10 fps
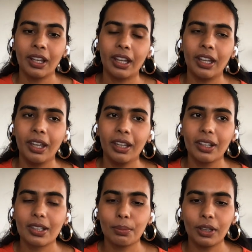And
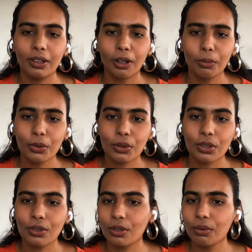it's been
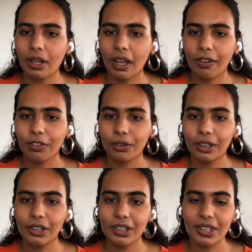almost two and a half, three
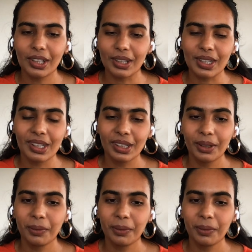years since.